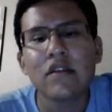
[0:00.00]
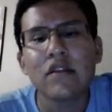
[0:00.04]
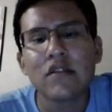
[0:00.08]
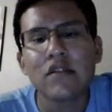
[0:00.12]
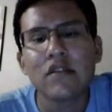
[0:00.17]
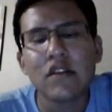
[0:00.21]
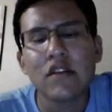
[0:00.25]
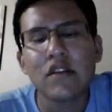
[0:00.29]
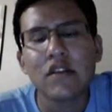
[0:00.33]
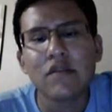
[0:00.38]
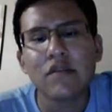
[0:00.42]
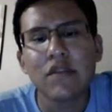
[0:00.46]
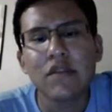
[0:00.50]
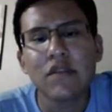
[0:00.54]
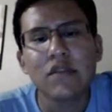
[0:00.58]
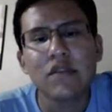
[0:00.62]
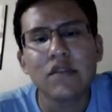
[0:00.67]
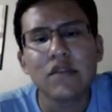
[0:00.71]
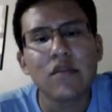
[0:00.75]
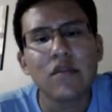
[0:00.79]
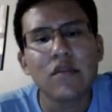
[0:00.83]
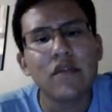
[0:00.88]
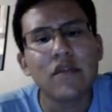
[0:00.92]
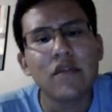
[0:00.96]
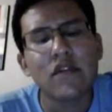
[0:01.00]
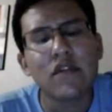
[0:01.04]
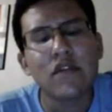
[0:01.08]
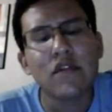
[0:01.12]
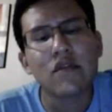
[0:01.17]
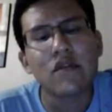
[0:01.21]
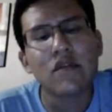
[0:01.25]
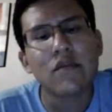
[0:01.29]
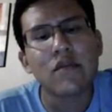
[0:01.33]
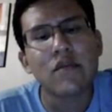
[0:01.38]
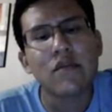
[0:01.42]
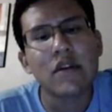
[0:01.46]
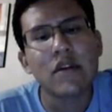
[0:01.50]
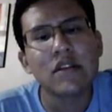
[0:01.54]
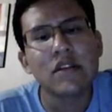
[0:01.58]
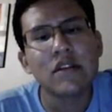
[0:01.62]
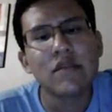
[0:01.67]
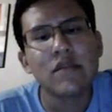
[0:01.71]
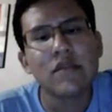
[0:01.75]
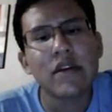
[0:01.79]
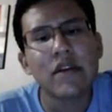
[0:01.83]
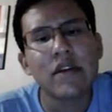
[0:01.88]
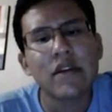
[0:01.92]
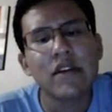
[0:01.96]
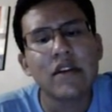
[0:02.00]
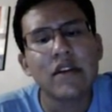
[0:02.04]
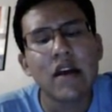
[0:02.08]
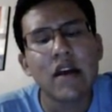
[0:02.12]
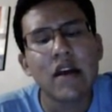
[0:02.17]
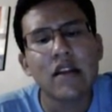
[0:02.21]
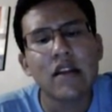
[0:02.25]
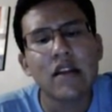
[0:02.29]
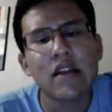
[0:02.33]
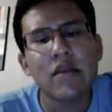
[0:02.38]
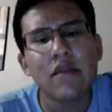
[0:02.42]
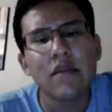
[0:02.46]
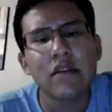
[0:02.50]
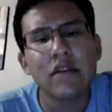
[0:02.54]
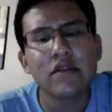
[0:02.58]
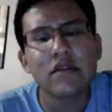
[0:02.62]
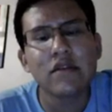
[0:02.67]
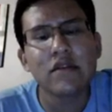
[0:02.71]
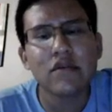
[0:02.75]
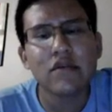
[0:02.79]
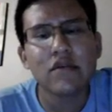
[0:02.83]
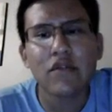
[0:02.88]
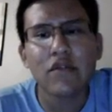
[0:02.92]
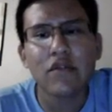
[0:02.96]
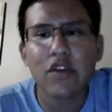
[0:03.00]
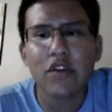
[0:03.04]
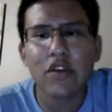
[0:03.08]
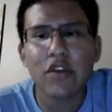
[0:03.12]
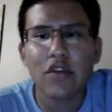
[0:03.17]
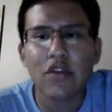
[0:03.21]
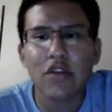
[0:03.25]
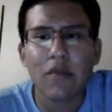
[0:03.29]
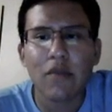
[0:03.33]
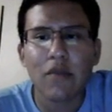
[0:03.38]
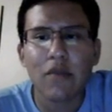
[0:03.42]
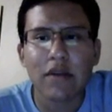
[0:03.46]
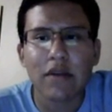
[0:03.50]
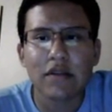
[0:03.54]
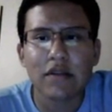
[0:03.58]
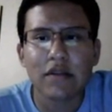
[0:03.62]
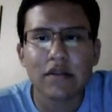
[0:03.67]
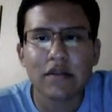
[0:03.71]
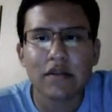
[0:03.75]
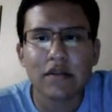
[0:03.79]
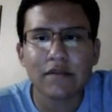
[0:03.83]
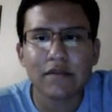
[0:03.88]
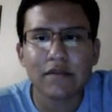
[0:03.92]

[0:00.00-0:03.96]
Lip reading: transmissible from vertebrate animals to humans.